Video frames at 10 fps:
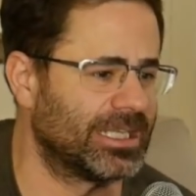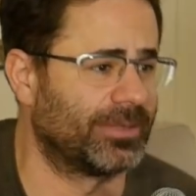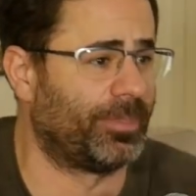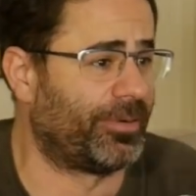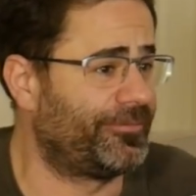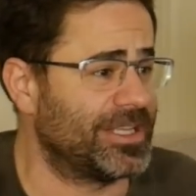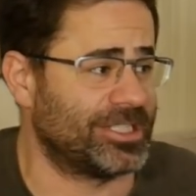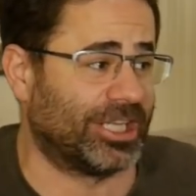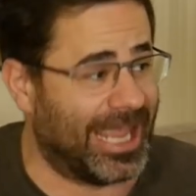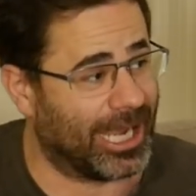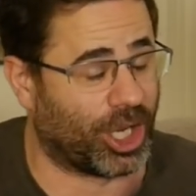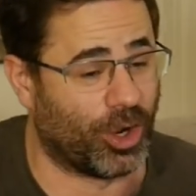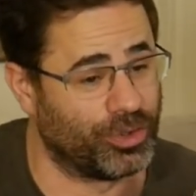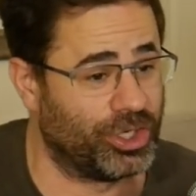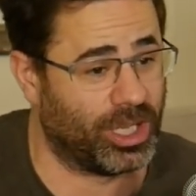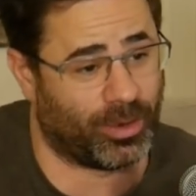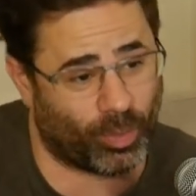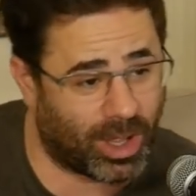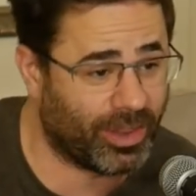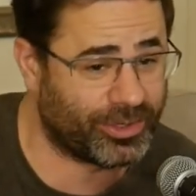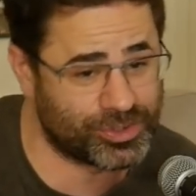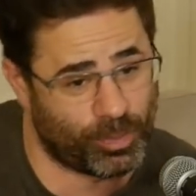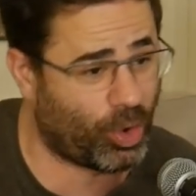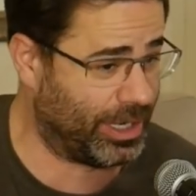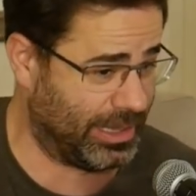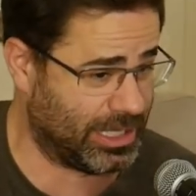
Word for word: The, the professor can't go, well, there's more to,